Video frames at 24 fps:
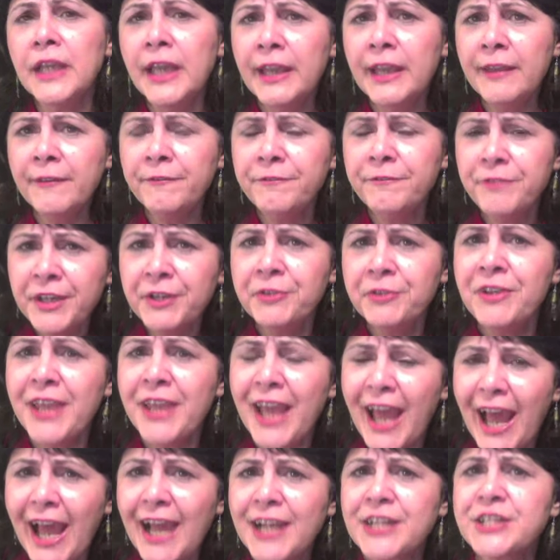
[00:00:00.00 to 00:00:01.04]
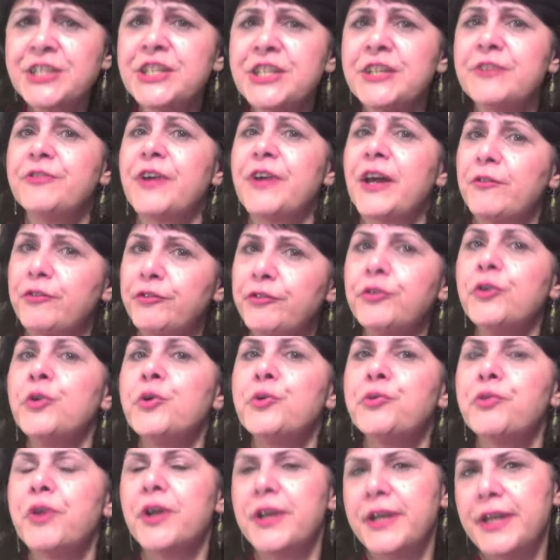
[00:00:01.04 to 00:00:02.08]
a very active and
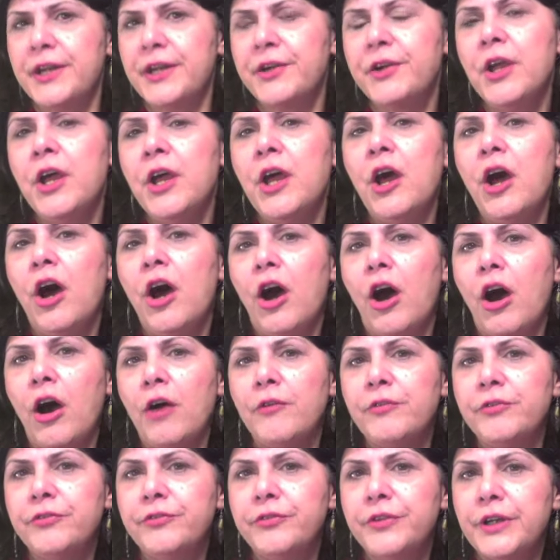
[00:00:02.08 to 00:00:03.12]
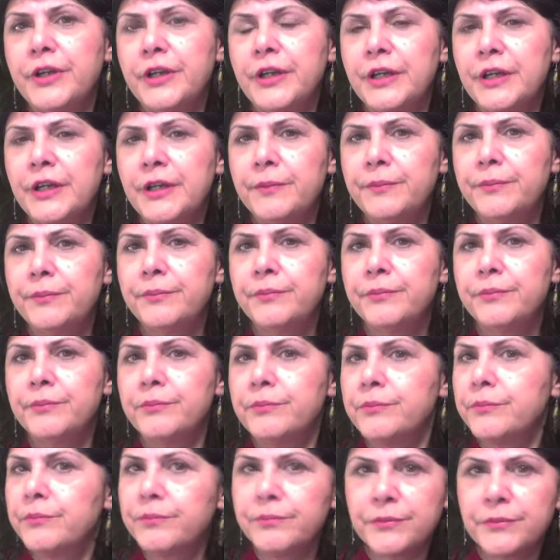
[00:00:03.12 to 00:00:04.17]
forerunner of
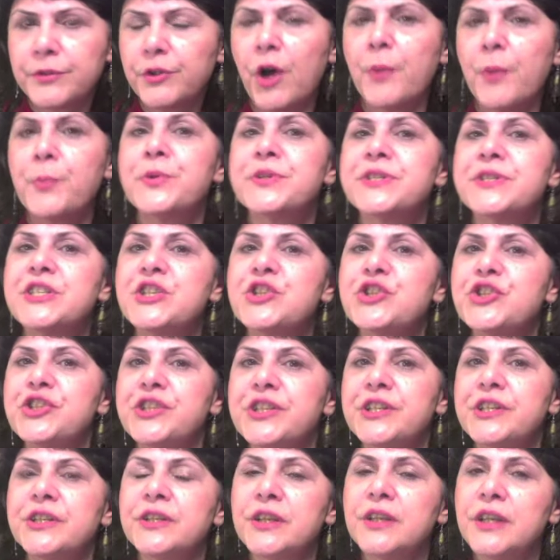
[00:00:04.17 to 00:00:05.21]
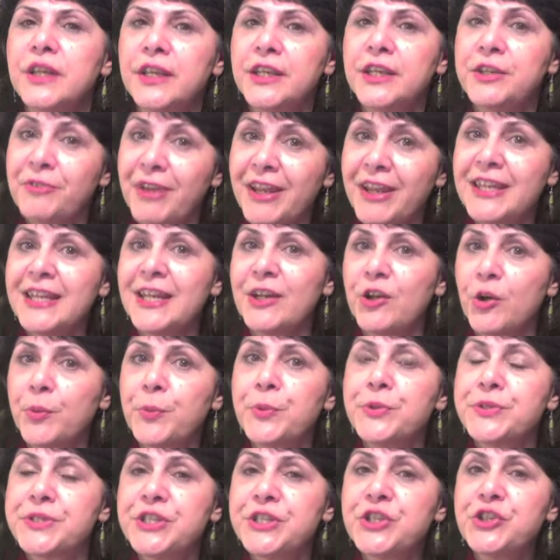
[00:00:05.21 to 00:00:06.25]
um, opposition, Iranian
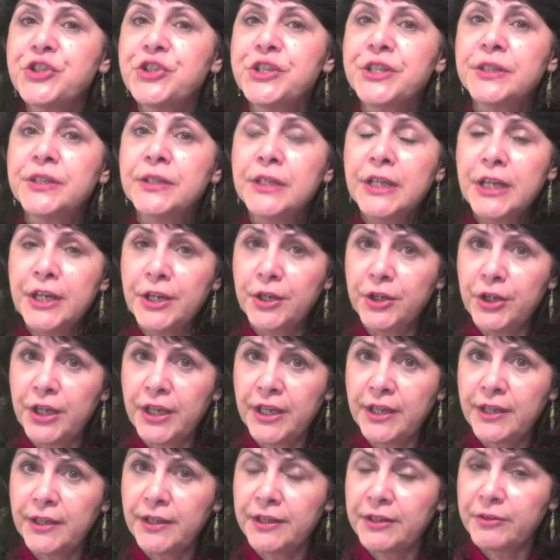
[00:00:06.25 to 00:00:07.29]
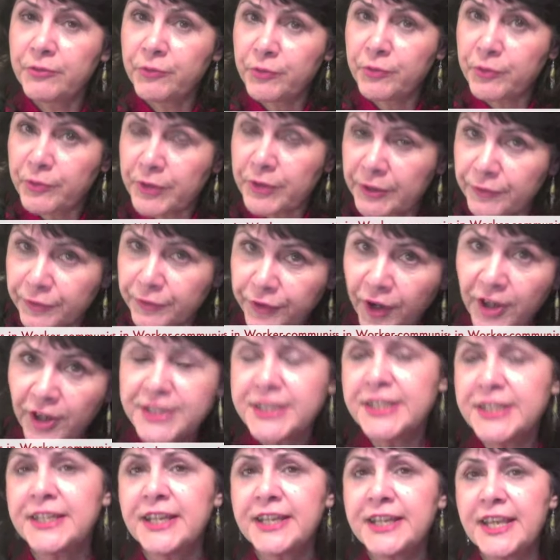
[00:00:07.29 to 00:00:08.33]
opposition uh, in
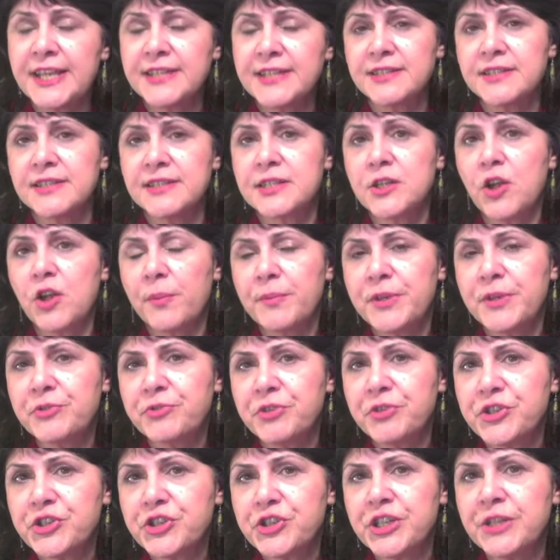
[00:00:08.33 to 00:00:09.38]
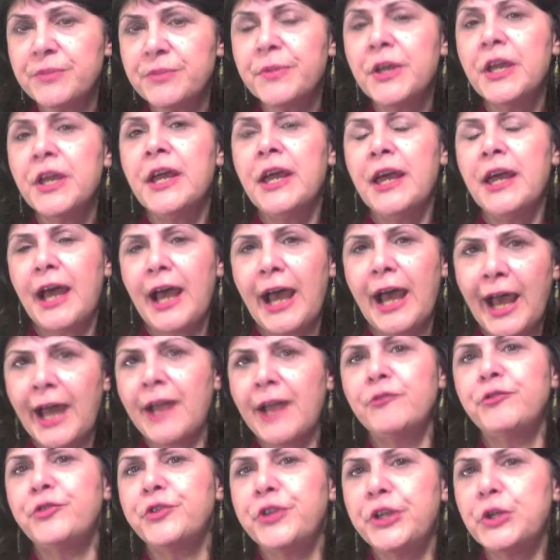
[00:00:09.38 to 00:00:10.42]
fighting against Islamic regime and for